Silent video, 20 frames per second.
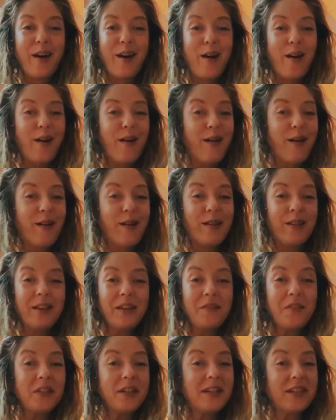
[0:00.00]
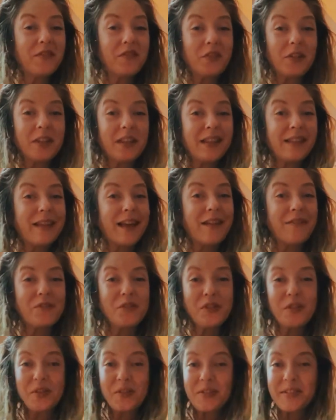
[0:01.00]
all of the different
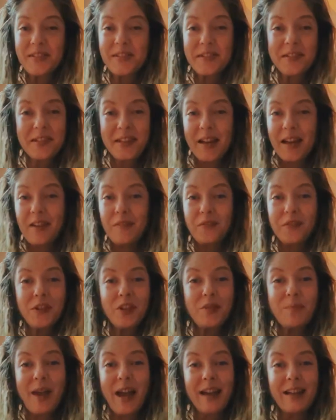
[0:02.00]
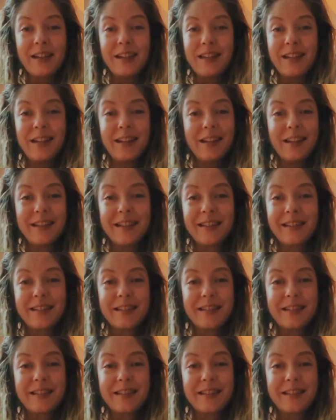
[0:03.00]
levels of humanity,